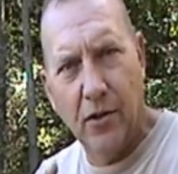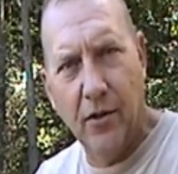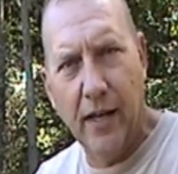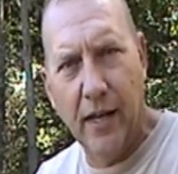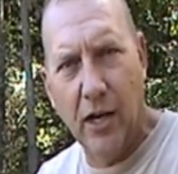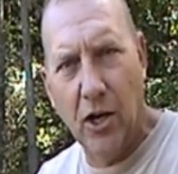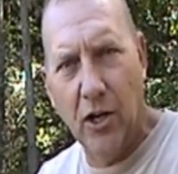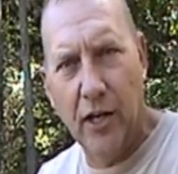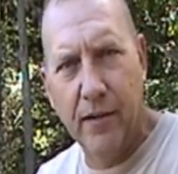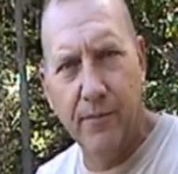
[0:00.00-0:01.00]
Go ahead and
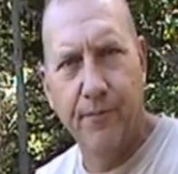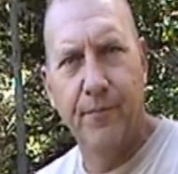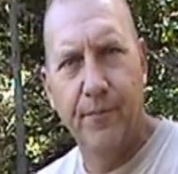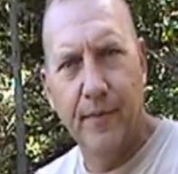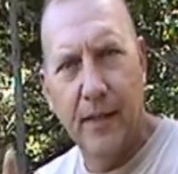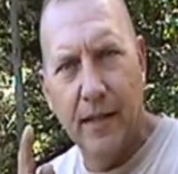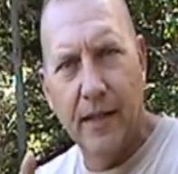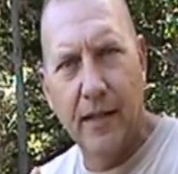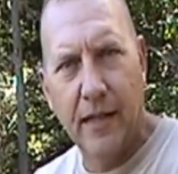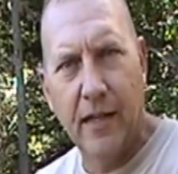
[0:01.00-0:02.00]
learn it.
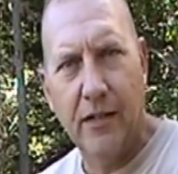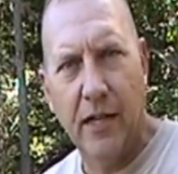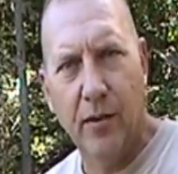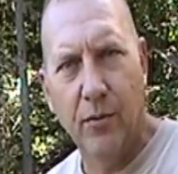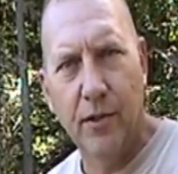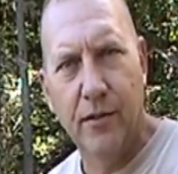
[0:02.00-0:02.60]
Catch you out in the